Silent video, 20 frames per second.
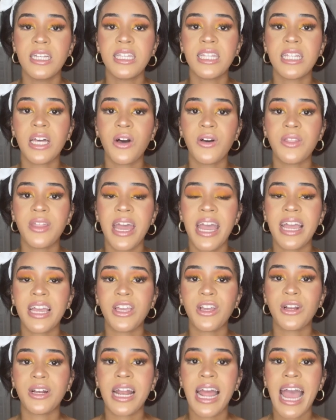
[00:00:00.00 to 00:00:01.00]
so that
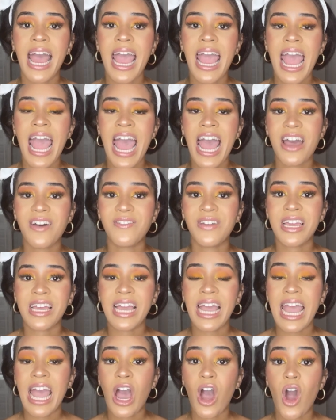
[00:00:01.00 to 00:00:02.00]
you're not
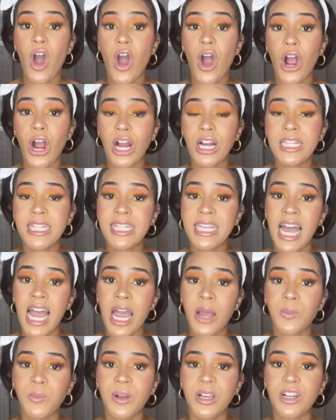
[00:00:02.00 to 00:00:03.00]
having a hard
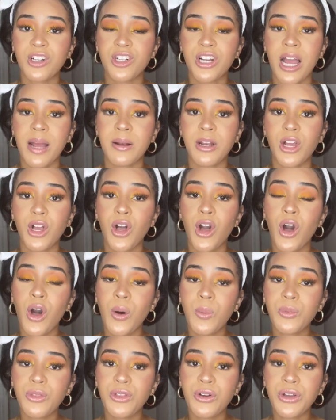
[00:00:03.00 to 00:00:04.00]
time when you're trying to
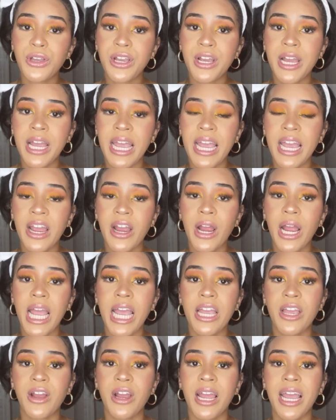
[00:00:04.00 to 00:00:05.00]
comb through your hair
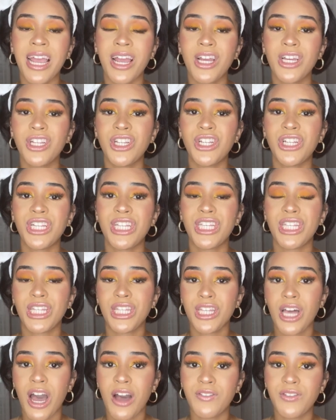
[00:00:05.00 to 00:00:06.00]
and your hair is just
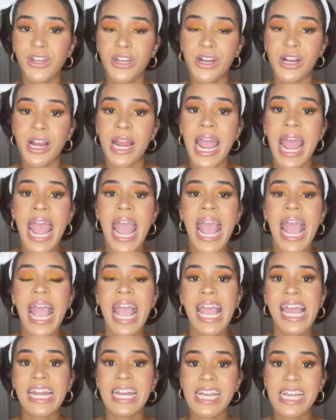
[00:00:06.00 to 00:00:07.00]
softer
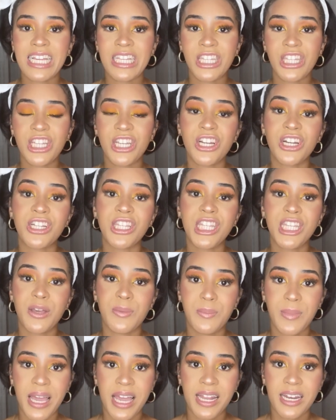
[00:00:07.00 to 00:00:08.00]
and easier to
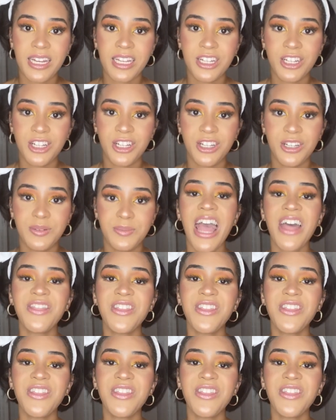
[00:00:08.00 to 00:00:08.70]
manage.